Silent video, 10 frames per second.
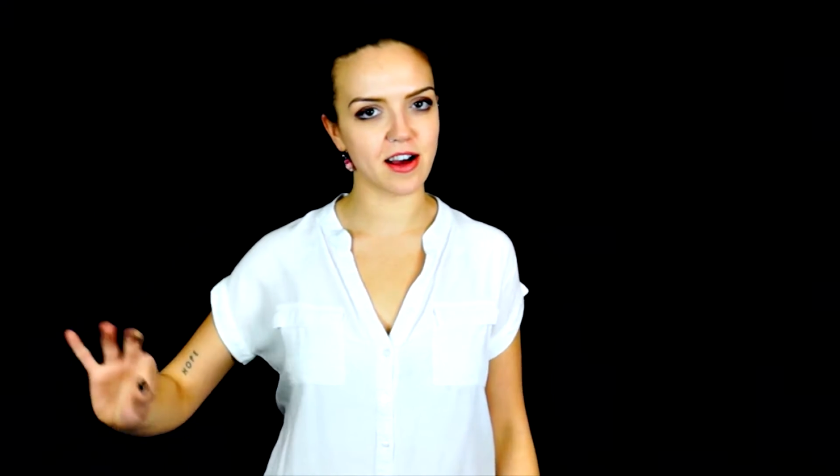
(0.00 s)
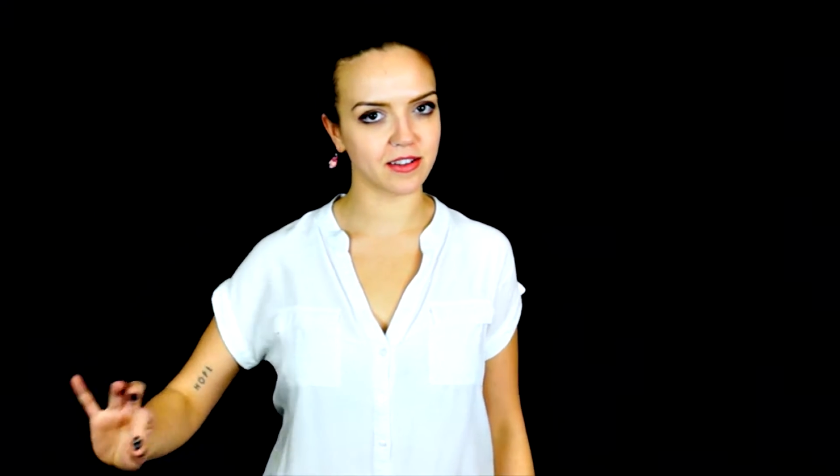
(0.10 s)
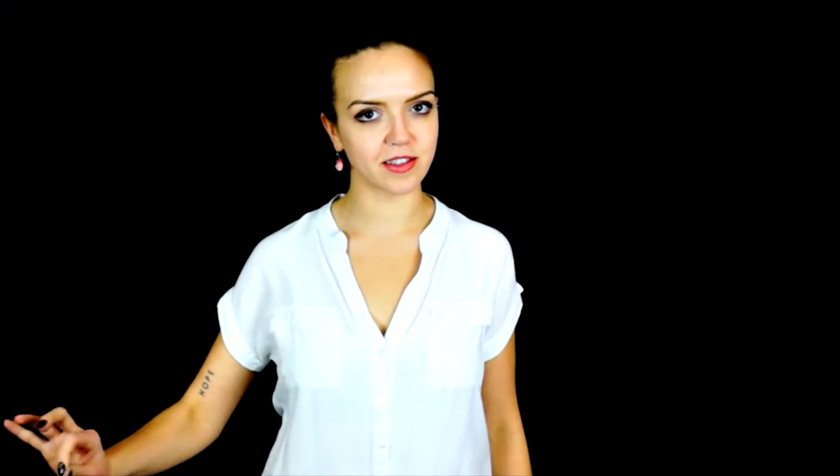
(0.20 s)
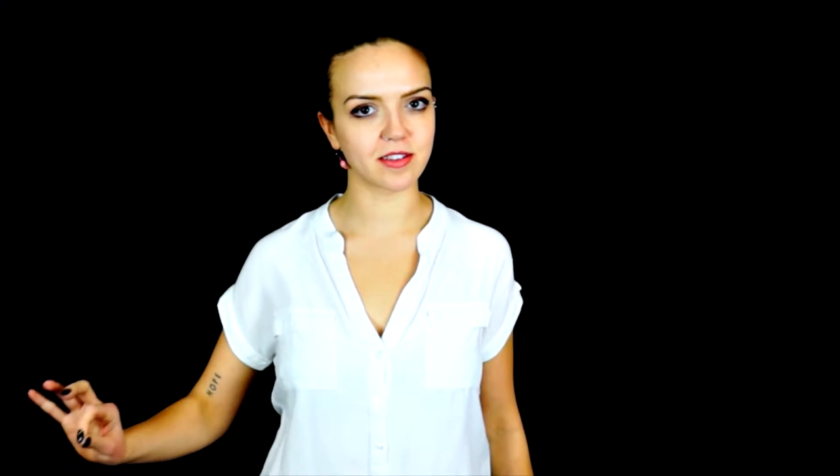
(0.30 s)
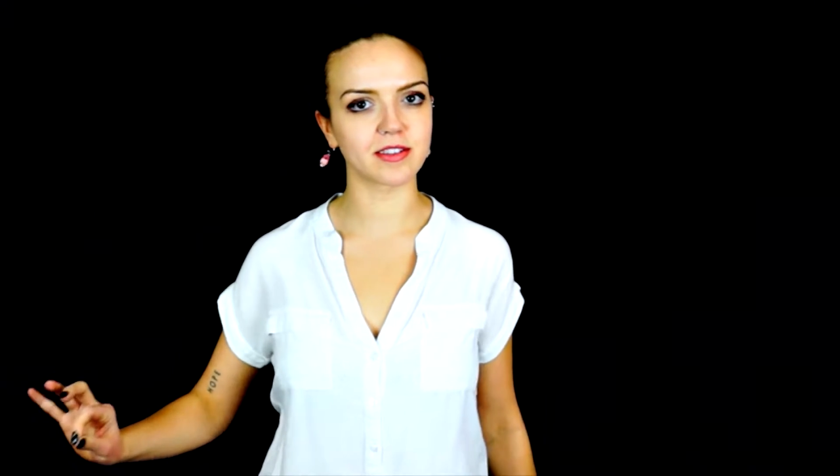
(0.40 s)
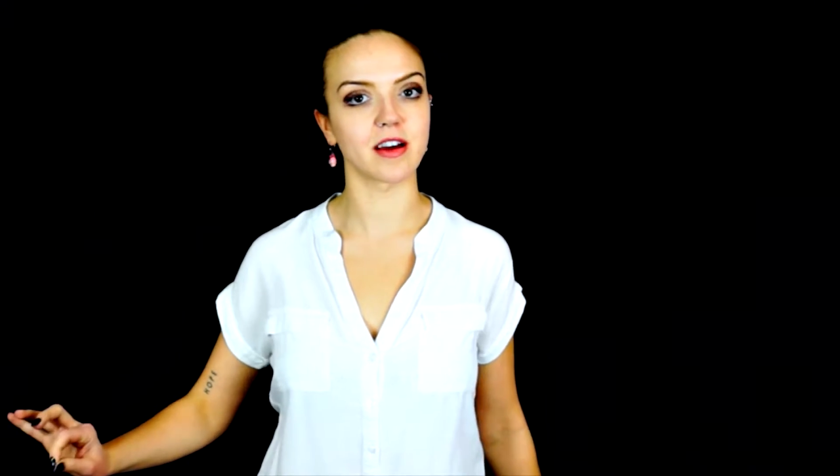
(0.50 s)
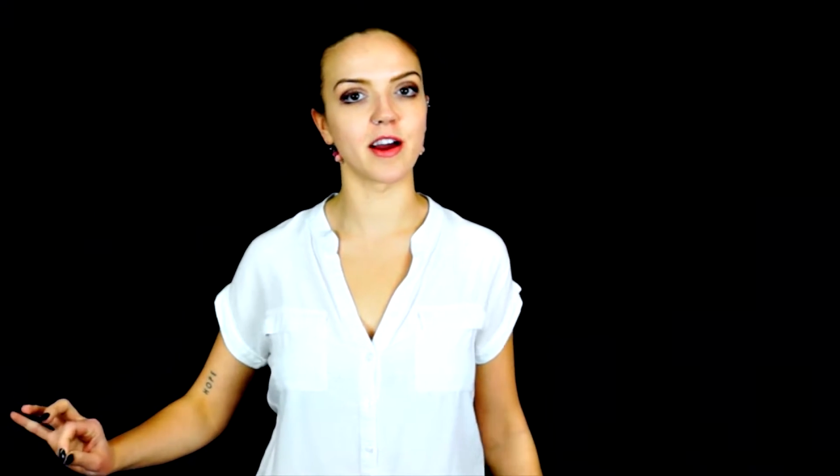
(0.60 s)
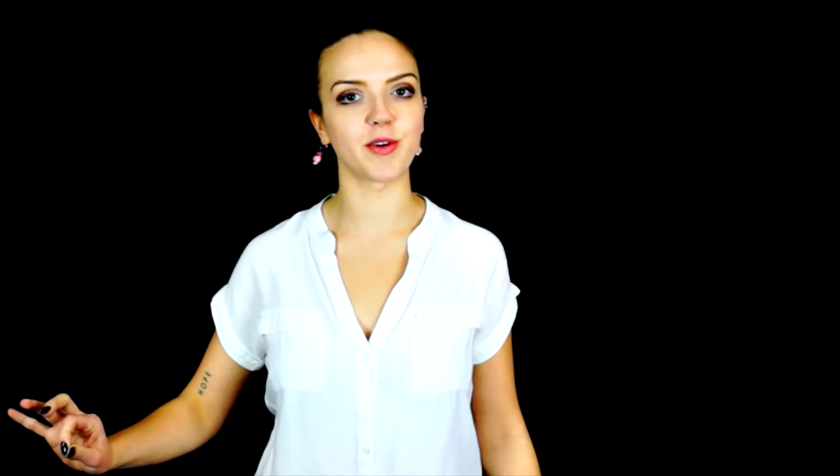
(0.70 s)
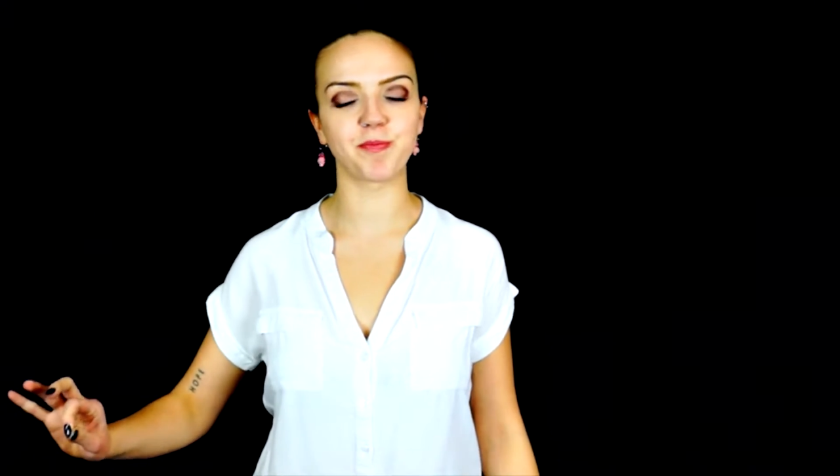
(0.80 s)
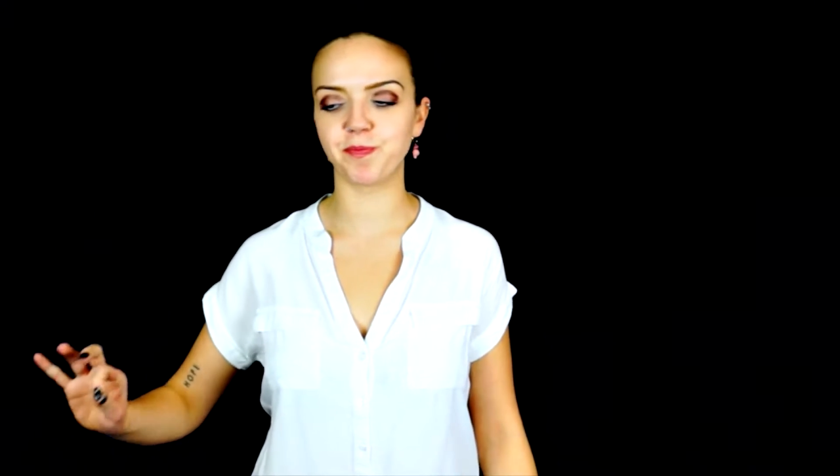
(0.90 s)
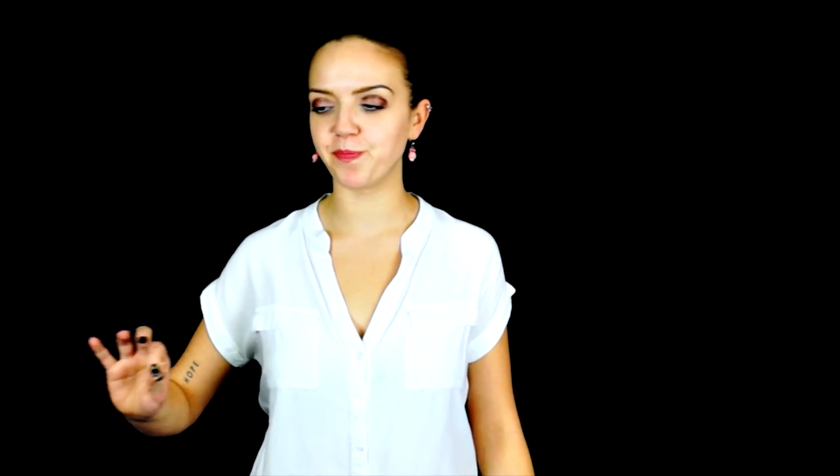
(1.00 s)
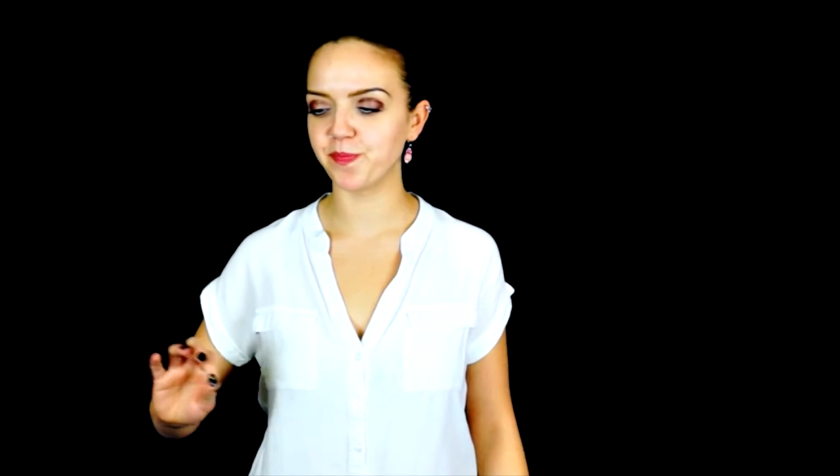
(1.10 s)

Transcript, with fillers: not this time.